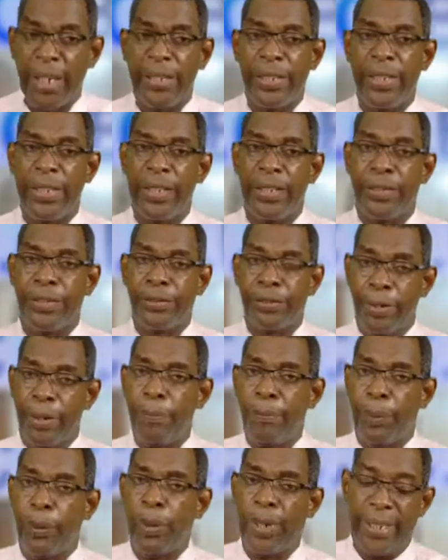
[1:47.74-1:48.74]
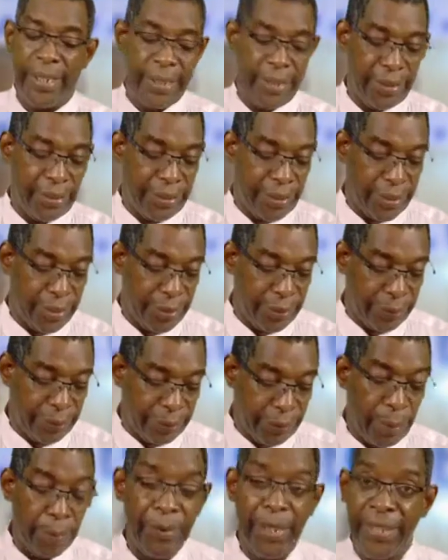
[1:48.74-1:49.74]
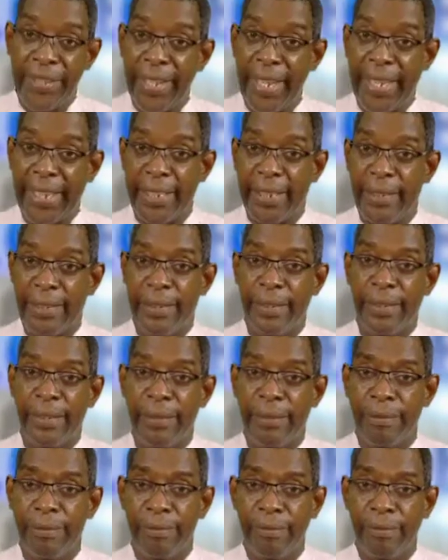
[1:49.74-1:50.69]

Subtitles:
to 3 points from the text.